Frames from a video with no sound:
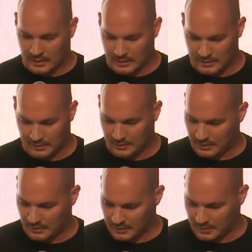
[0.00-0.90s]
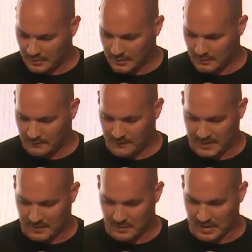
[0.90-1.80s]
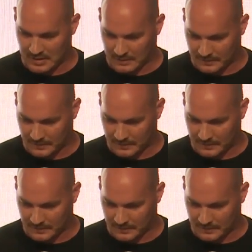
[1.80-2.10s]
Let's turn on amphetamine.